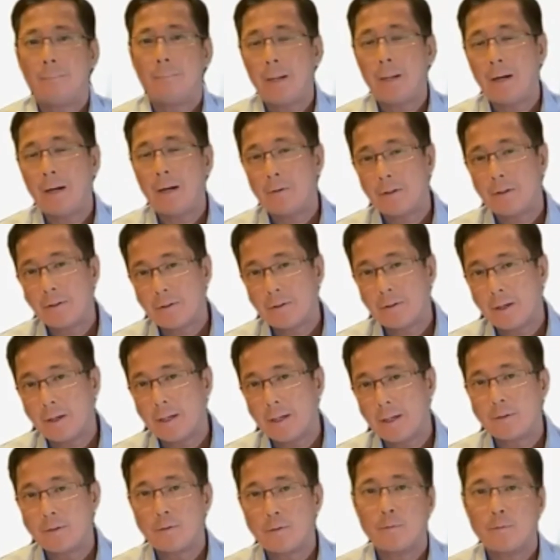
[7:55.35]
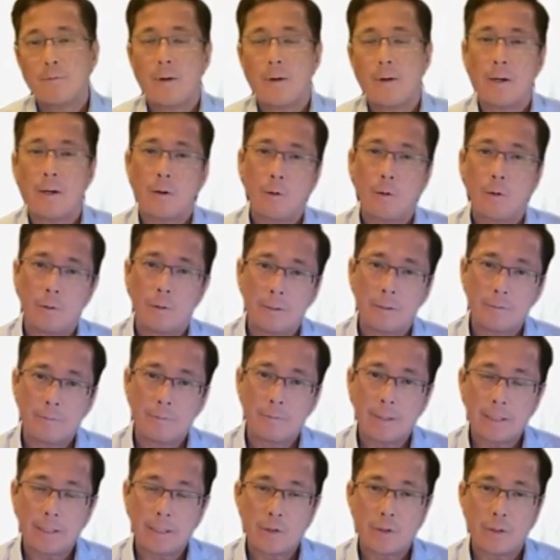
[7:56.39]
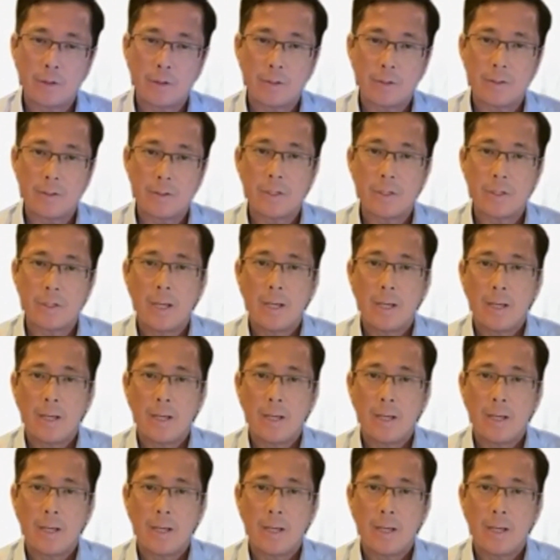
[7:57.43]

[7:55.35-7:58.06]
parasites, fungal infections,